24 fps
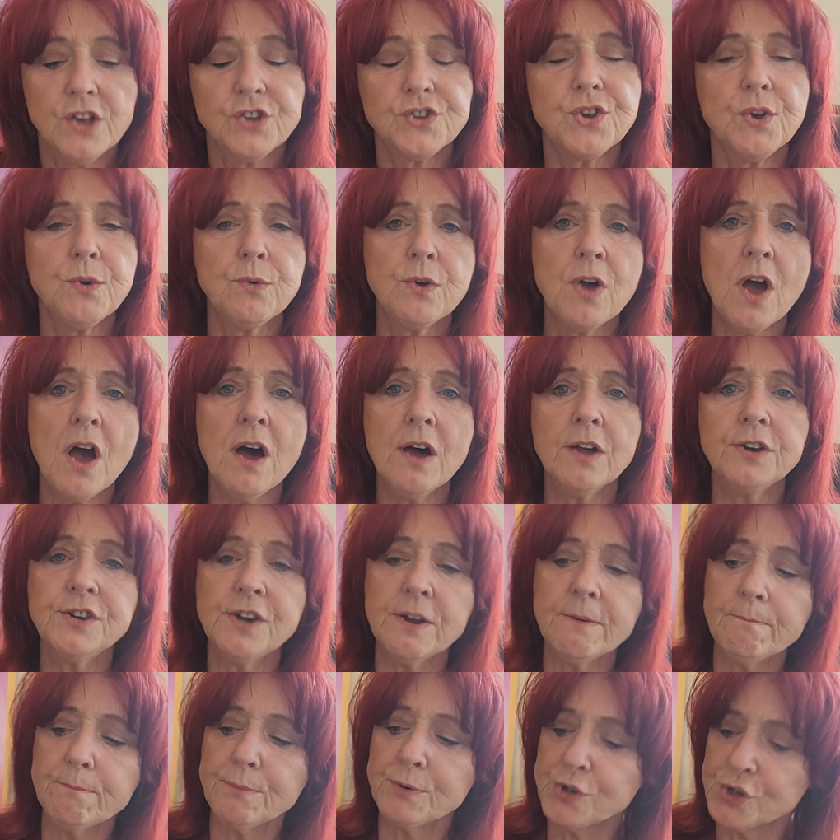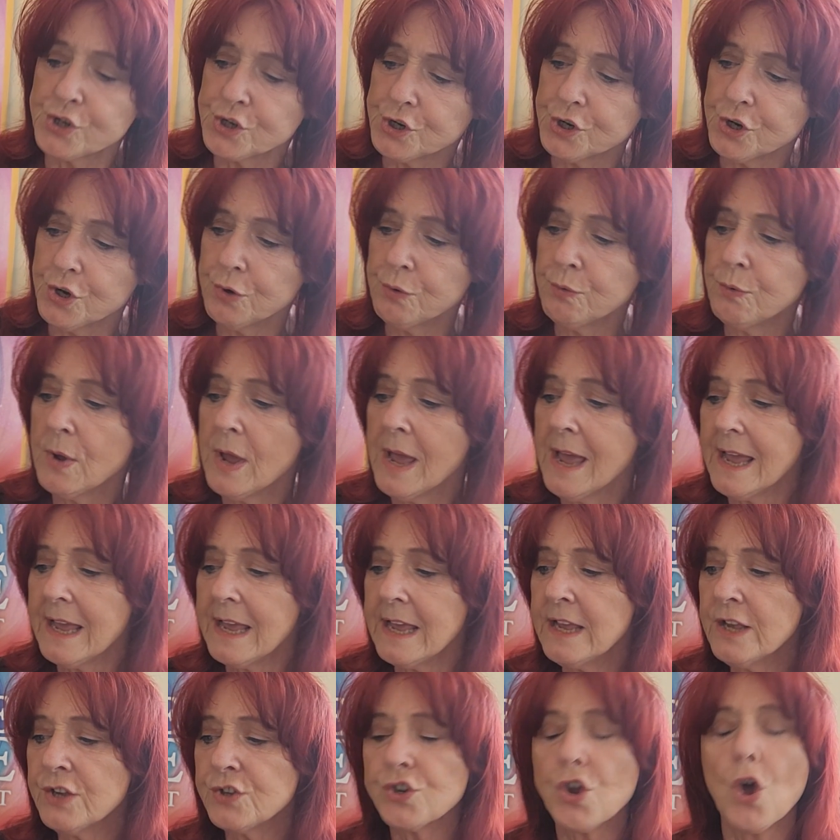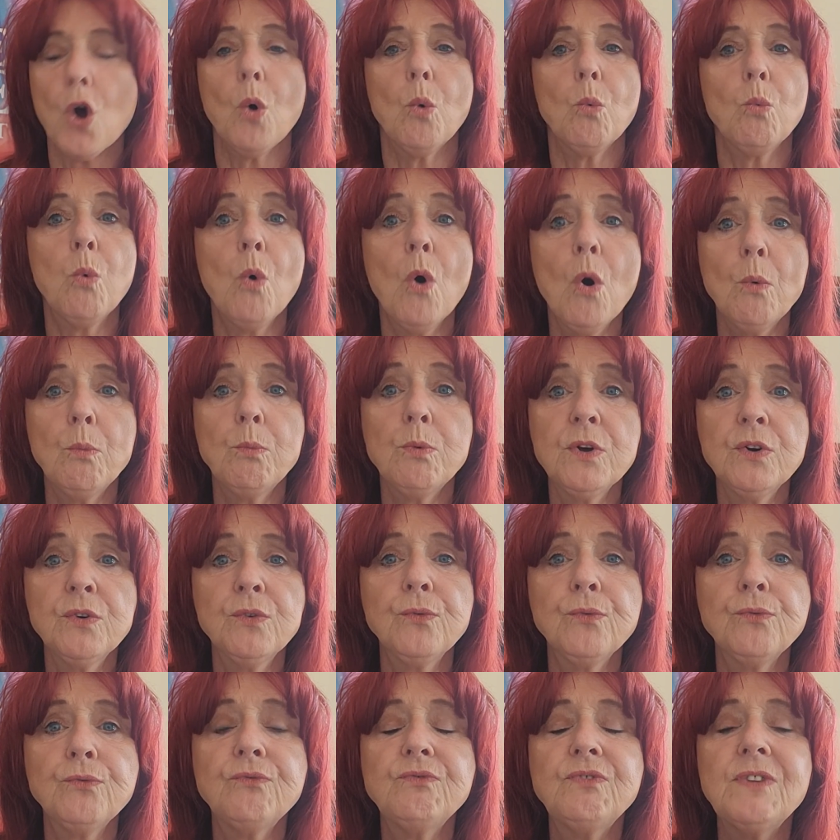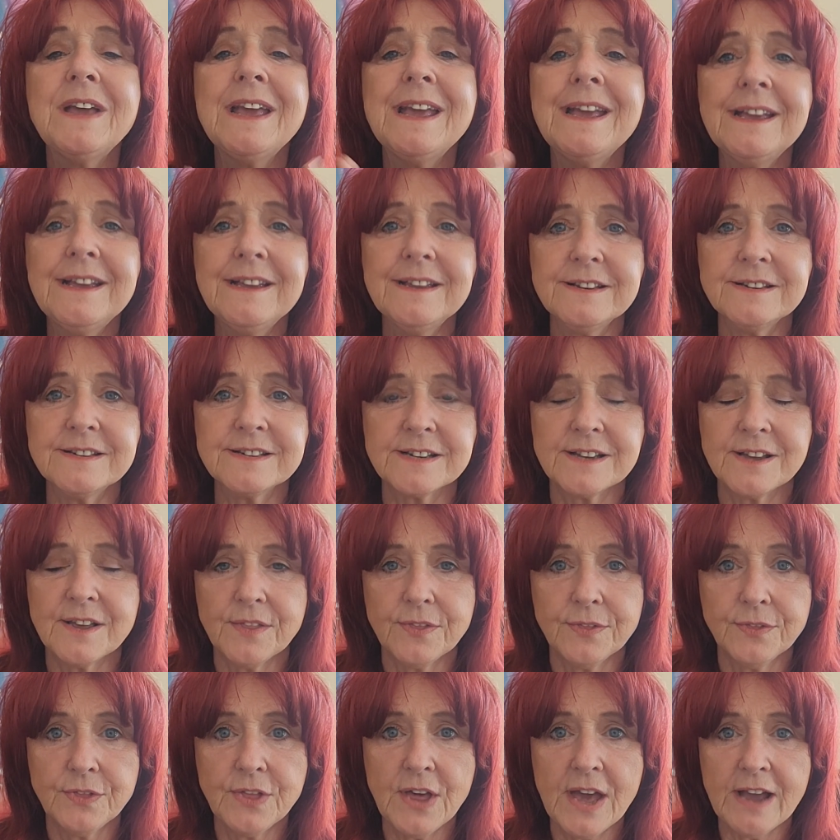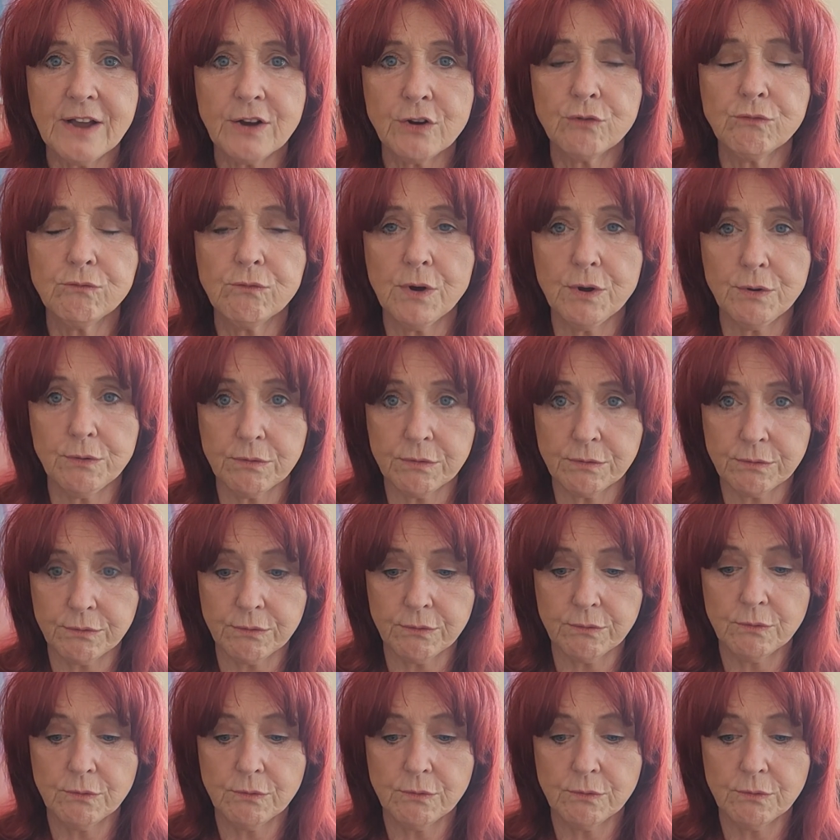so card number 2 is what will feed that growth.